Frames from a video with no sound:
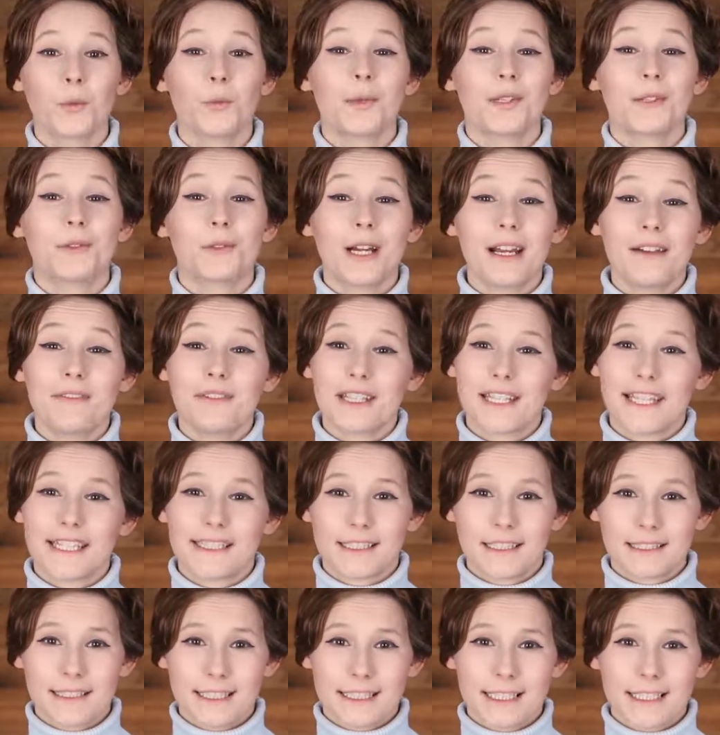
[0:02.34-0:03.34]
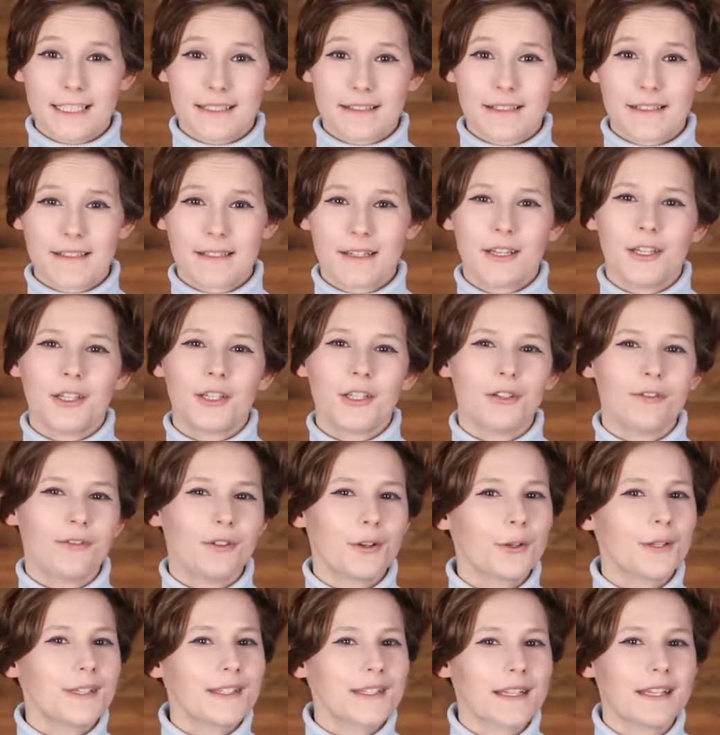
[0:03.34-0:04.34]
With traffic analytics, you're
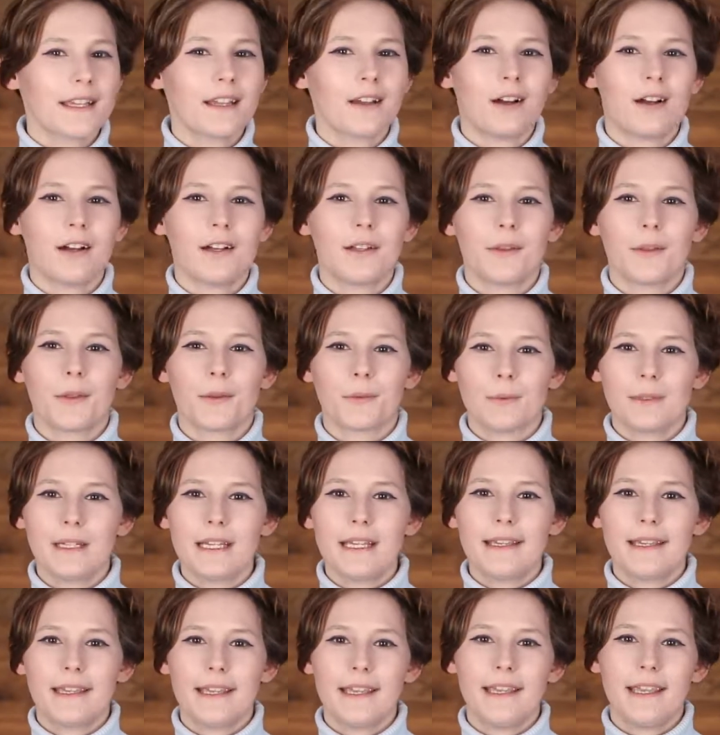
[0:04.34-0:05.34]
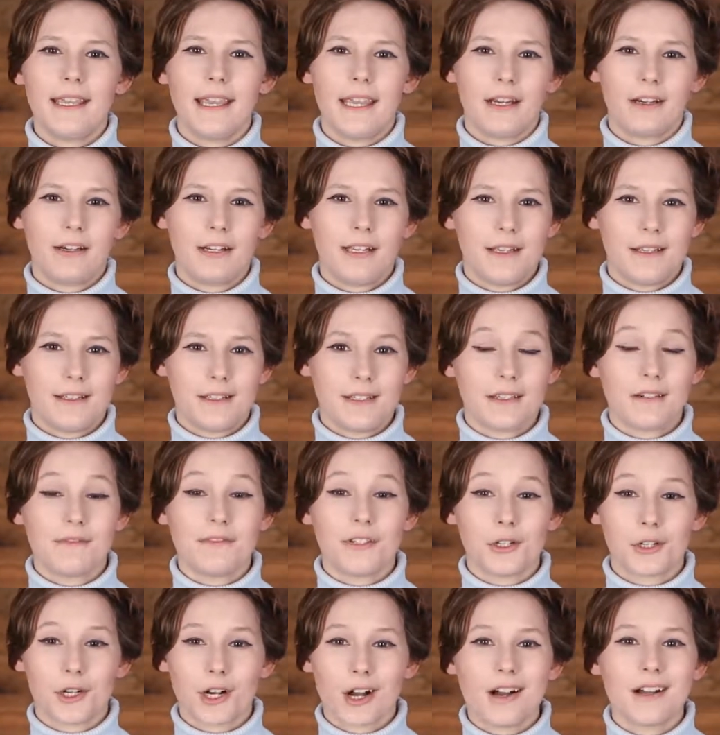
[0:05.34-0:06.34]
focusing on three key areas of
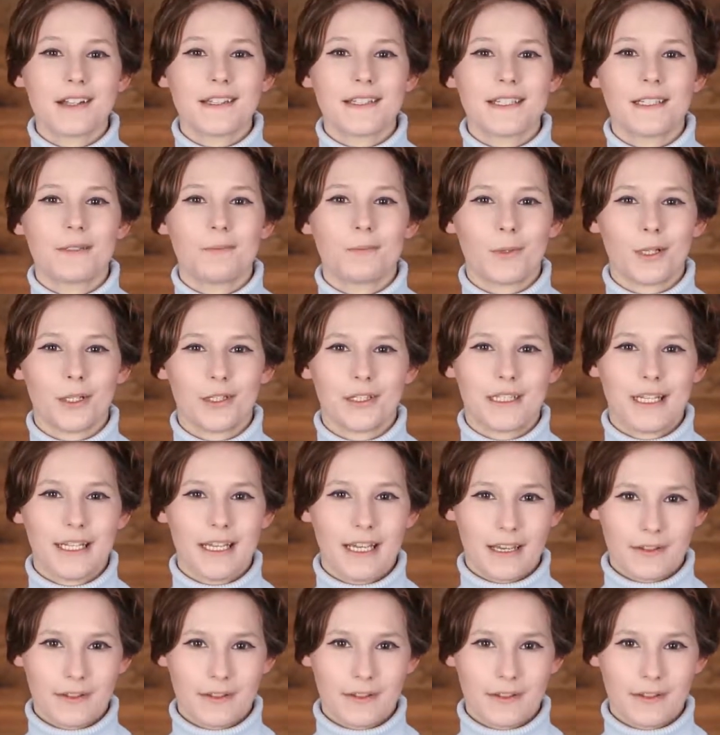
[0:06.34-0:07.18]
your content marketing